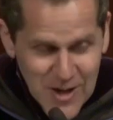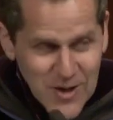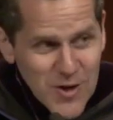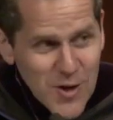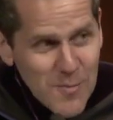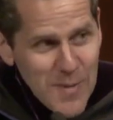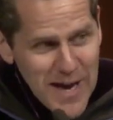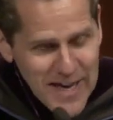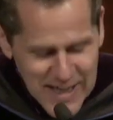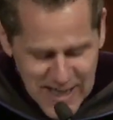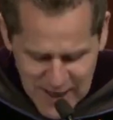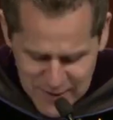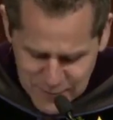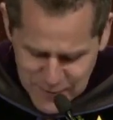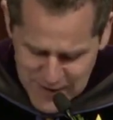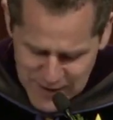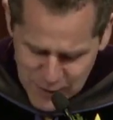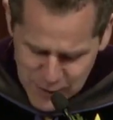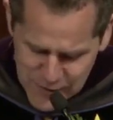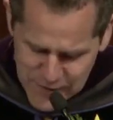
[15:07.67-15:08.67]
You may not
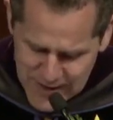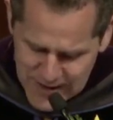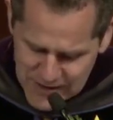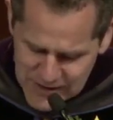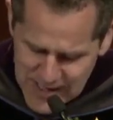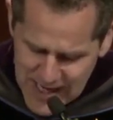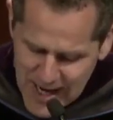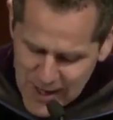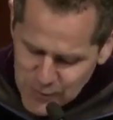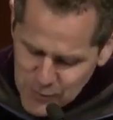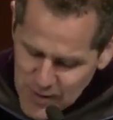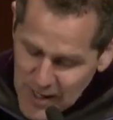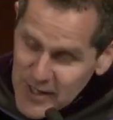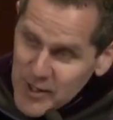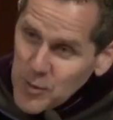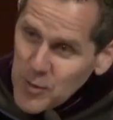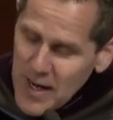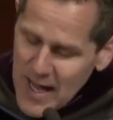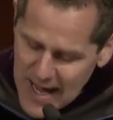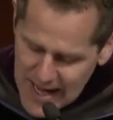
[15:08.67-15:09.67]
figure things out right
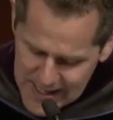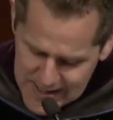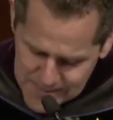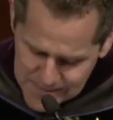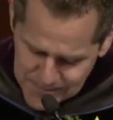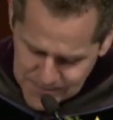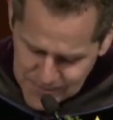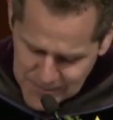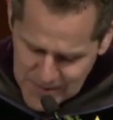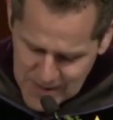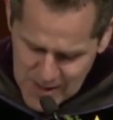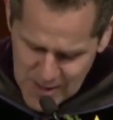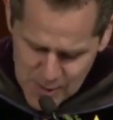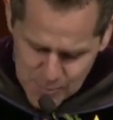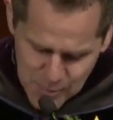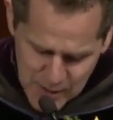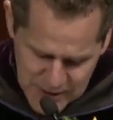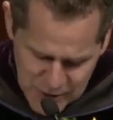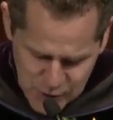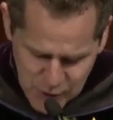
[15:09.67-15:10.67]
away,
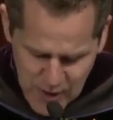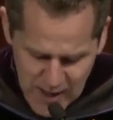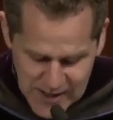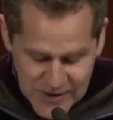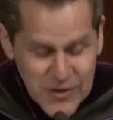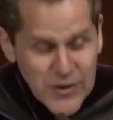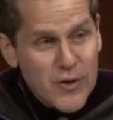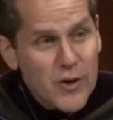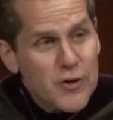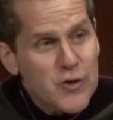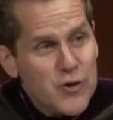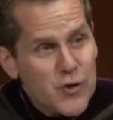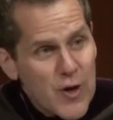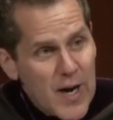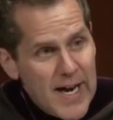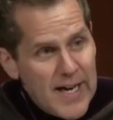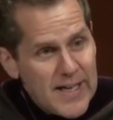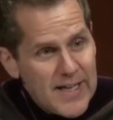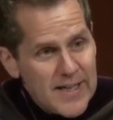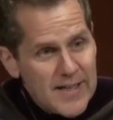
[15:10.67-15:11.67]
but trust your
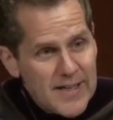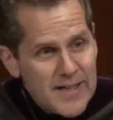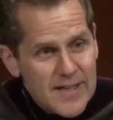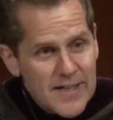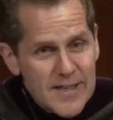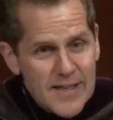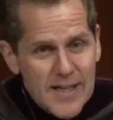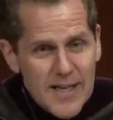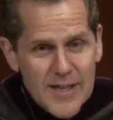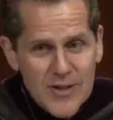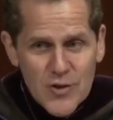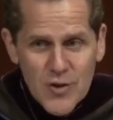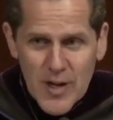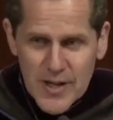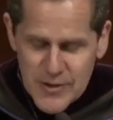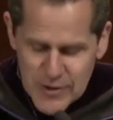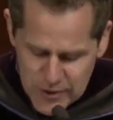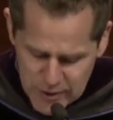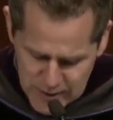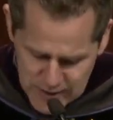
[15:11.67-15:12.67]
training and
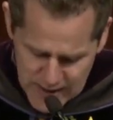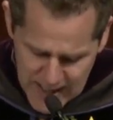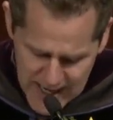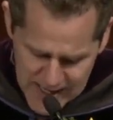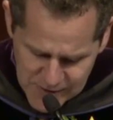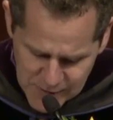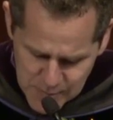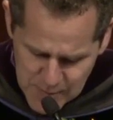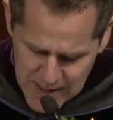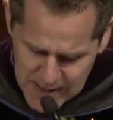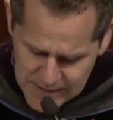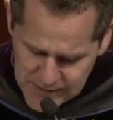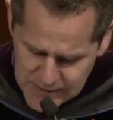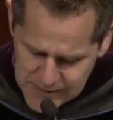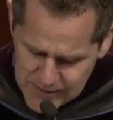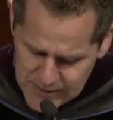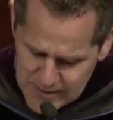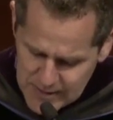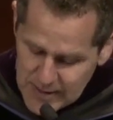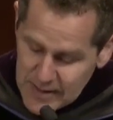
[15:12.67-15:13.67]
trust your
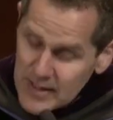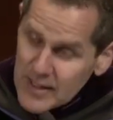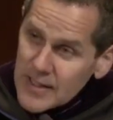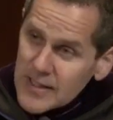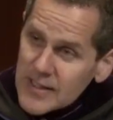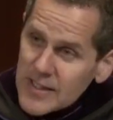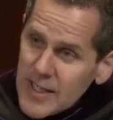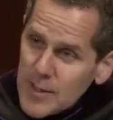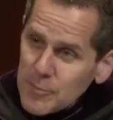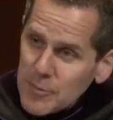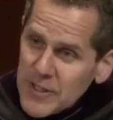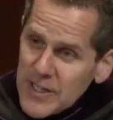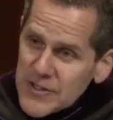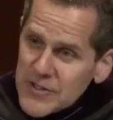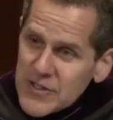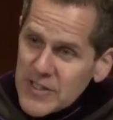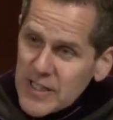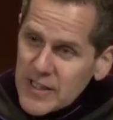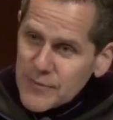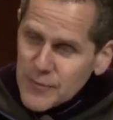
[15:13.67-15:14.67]
classmates. Keep
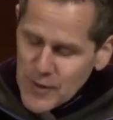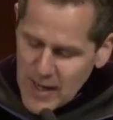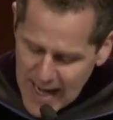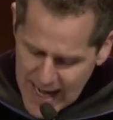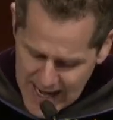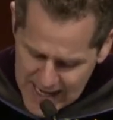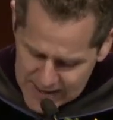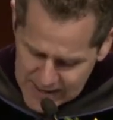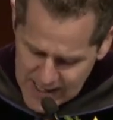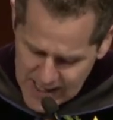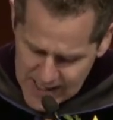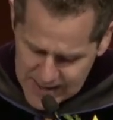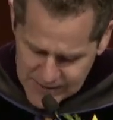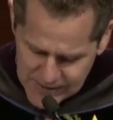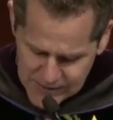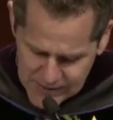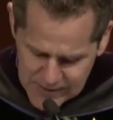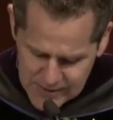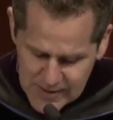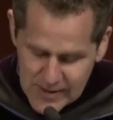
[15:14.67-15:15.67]
listening for
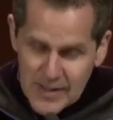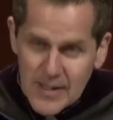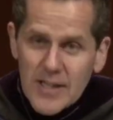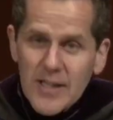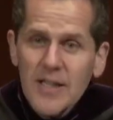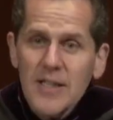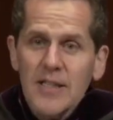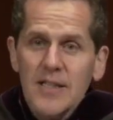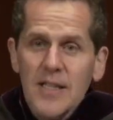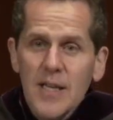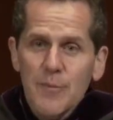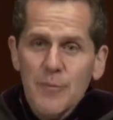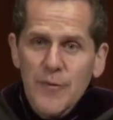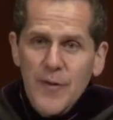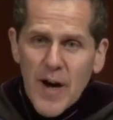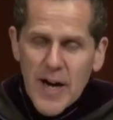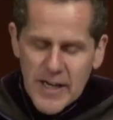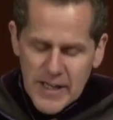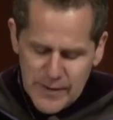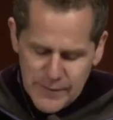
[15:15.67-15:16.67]
allies. Keep
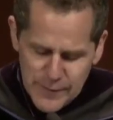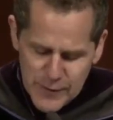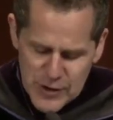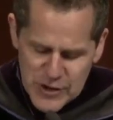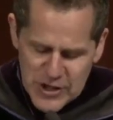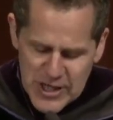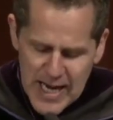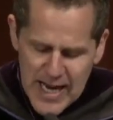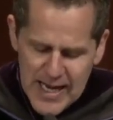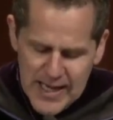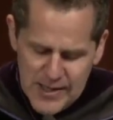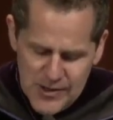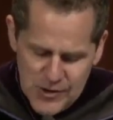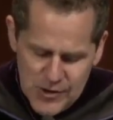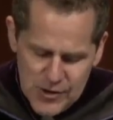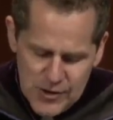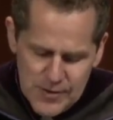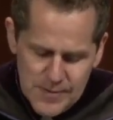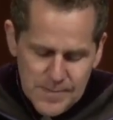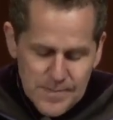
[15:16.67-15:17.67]
fighting for
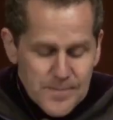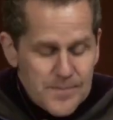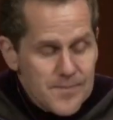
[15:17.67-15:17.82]
change.